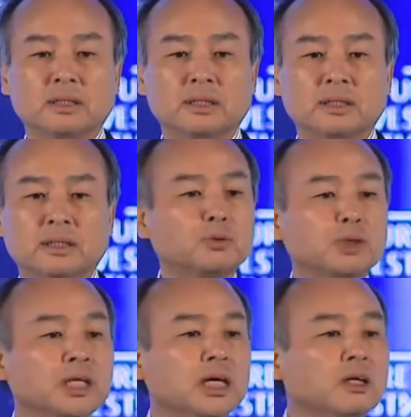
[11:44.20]
As
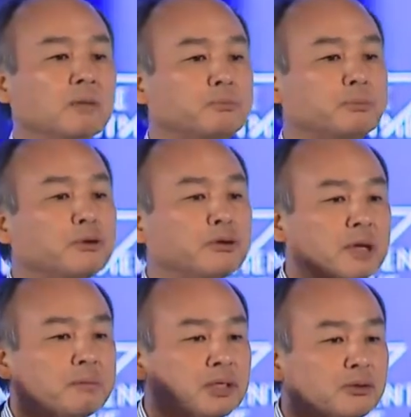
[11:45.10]
we are not
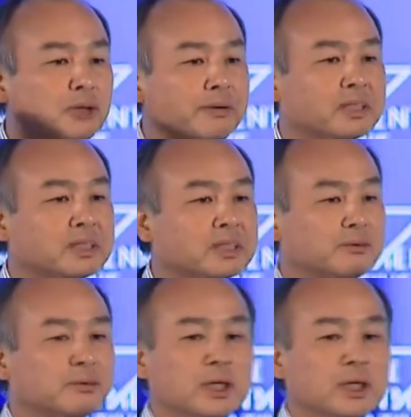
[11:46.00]
programming to ourselves,